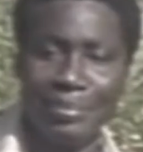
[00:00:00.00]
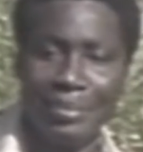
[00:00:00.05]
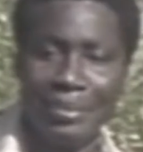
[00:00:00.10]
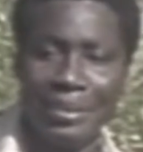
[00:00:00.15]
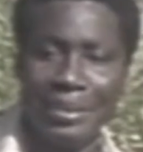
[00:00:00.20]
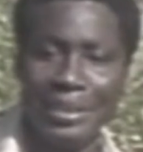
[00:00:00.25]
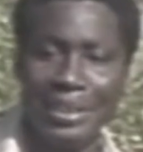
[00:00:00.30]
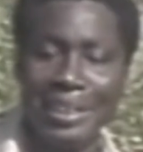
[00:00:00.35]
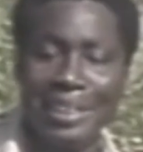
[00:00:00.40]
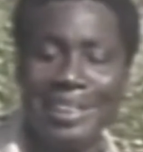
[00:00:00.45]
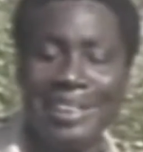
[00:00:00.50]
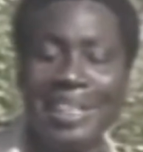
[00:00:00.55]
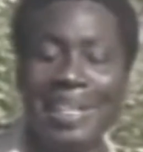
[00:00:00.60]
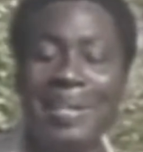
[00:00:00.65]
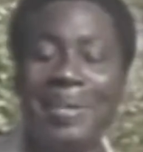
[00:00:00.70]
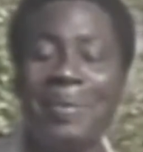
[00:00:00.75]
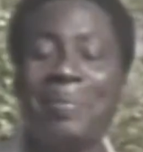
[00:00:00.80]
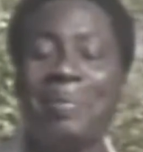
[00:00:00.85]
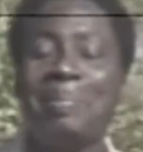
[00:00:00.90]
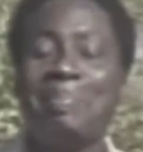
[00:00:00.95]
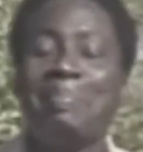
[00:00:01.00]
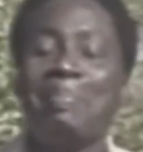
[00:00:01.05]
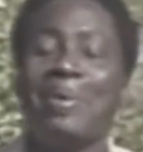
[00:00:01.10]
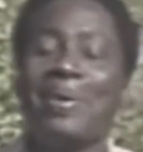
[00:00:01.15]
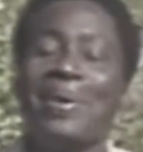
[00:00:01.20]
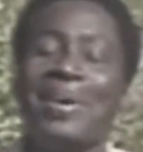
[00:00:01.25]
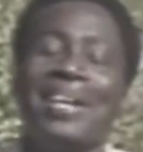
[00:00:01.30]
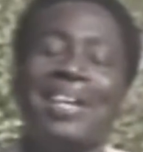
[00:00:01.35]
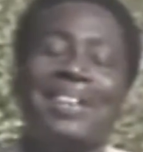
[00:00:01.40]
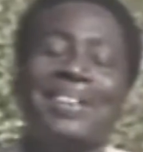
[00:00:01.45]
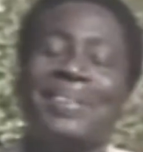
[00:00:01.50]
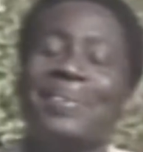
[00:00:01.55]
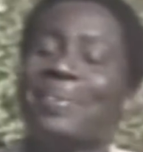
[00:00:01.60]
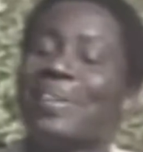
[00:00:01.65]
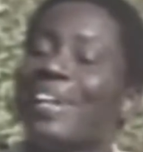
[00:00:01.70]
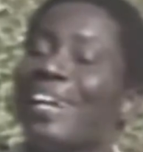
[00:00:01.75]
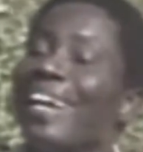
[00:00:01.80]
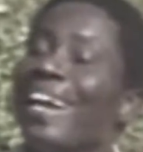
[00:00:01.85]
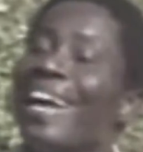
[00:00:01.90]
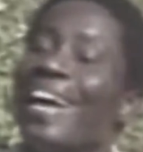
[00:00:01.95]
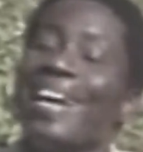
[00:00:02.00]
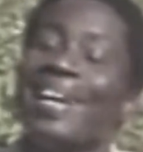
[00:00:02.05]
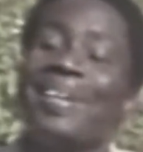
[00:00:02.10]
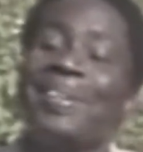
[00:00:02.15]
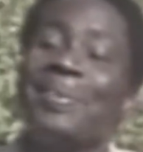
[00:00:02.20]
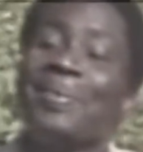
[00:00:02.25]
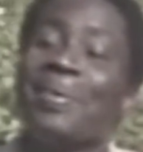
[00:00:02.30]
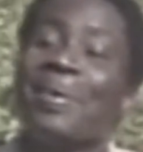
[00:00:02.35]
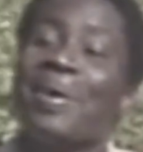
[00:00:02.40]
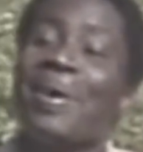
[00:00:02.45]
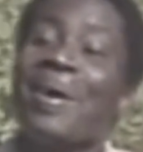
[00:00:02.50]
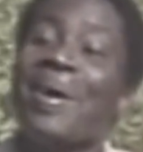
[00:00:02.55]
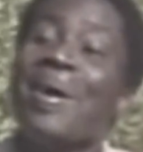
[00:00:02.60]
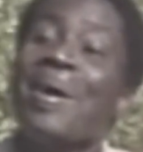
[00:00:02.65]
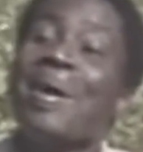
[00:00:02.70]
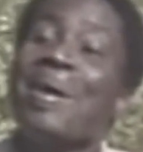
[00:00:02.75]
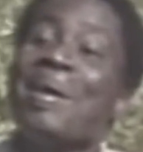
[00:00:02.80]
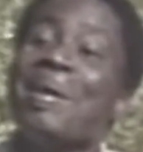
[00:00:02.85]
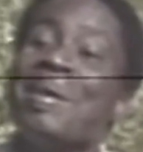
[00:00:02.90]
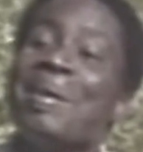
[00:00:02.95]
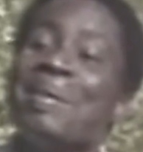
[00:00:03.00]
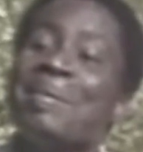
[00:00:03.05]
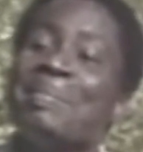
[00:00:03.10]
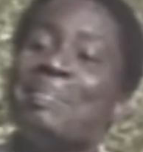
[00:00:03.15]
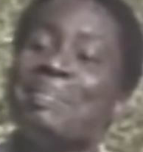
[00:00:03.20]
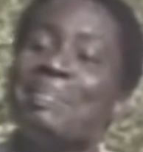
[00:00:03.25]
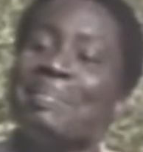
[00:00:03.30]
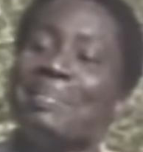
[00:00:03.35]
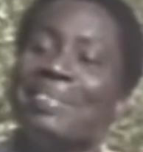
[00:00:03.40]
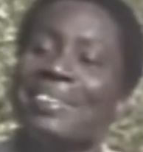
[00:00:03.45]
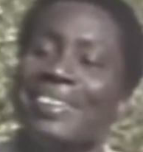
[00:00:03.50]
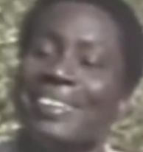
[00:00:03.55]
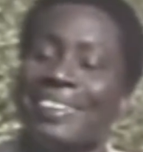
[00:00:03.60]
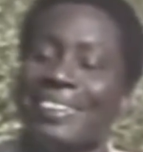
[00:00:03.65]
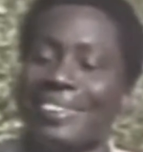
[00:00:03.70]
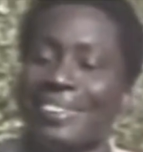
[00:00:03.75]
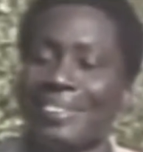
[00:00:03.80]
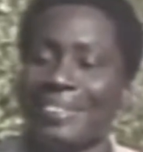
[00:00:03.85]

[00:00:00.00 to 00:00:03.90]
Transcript: She say, look boy, I'm so glad you come.